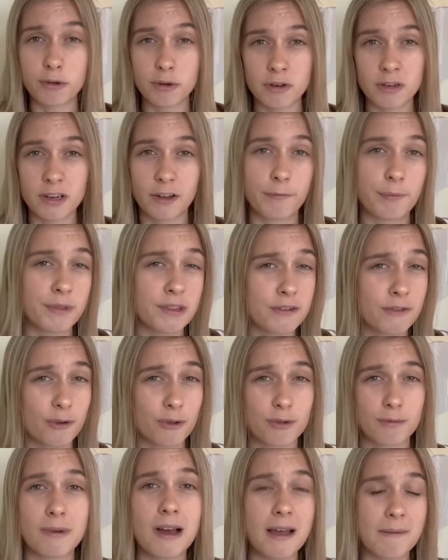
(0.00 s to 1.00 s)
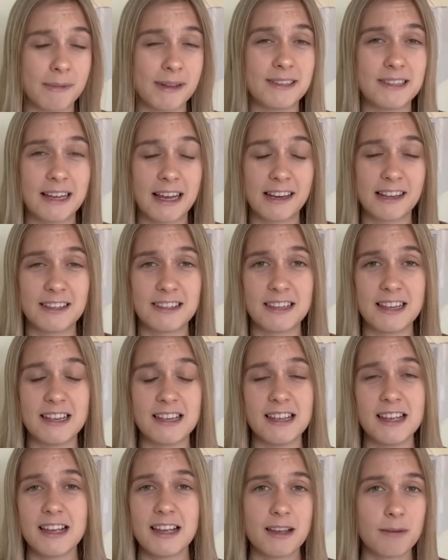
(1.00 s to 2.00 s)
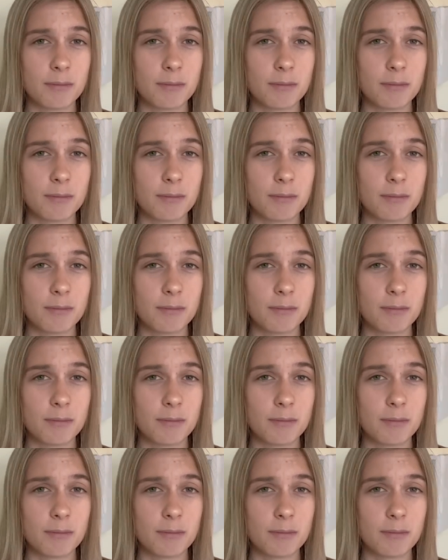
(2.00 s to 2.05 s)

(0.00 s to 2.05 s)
good enough, but they've got the right mentality.